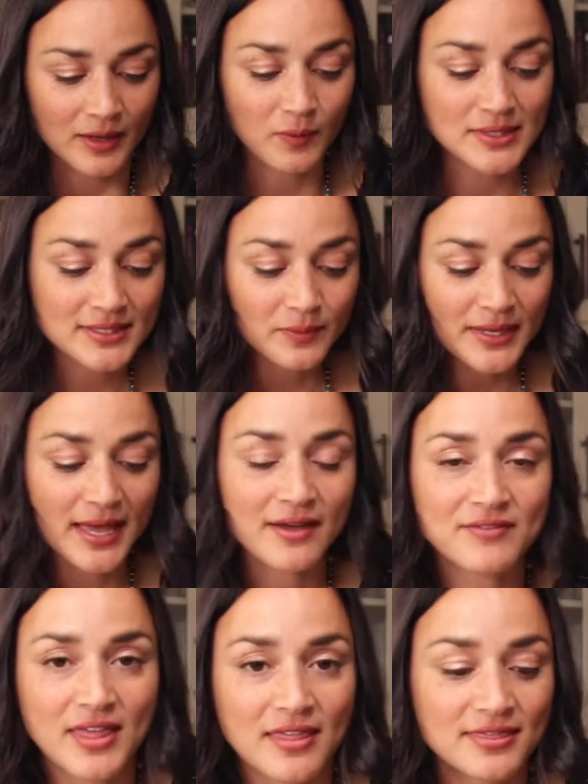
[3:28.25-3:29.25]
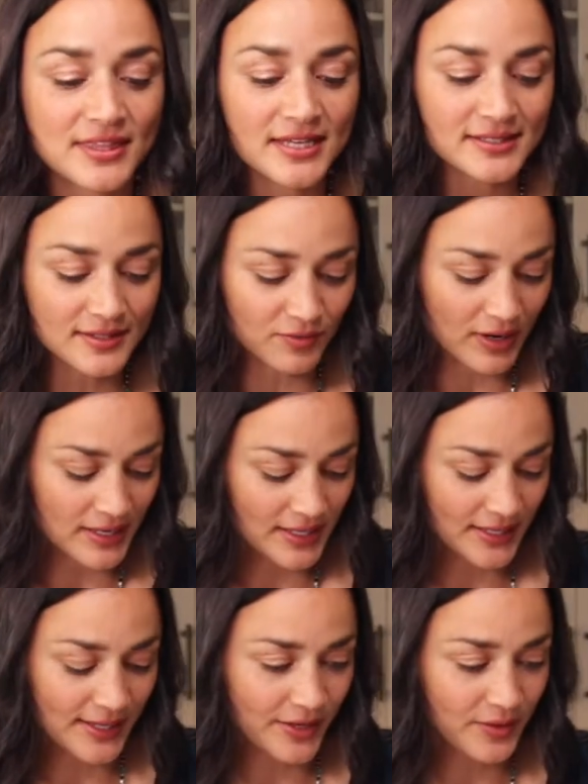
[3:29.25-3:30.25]
once that we have this right
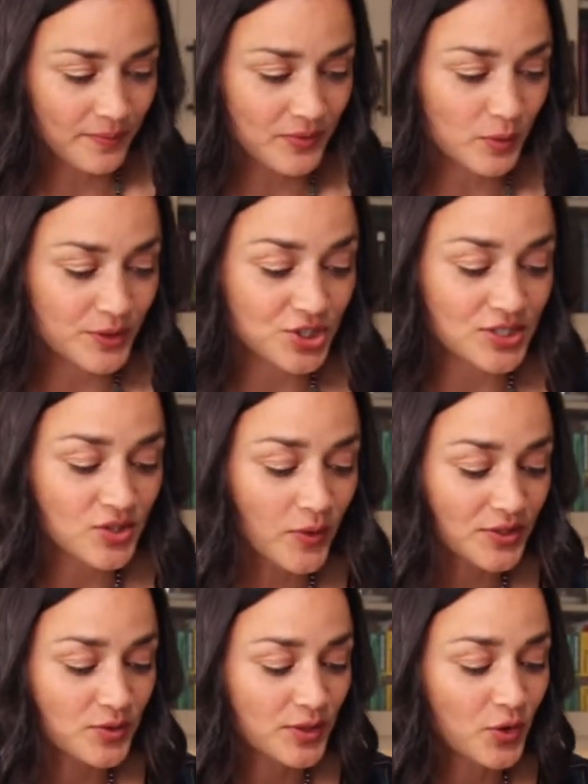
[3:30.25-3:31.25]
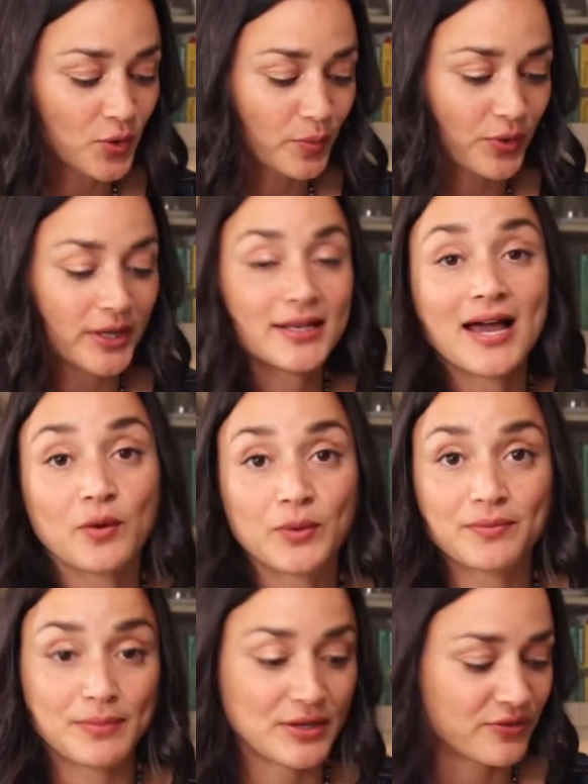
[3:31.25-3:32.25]
here, we're just going to incorporate our
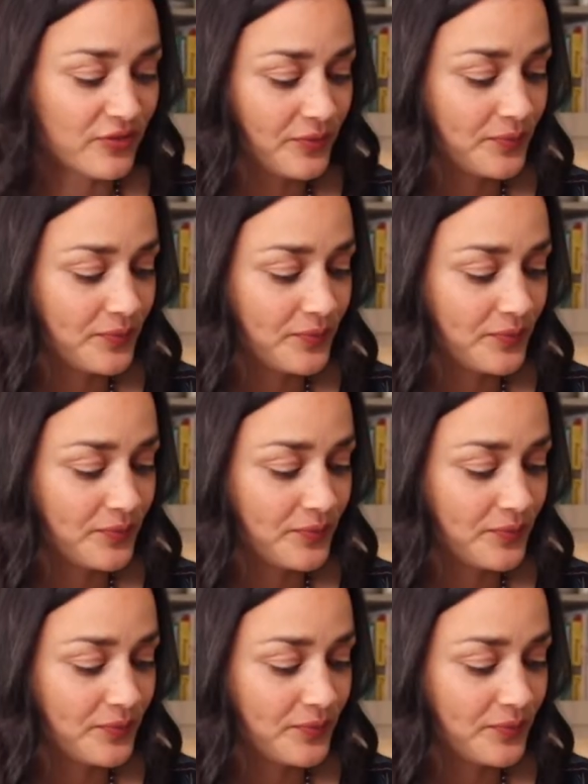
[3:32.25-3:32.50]
beef.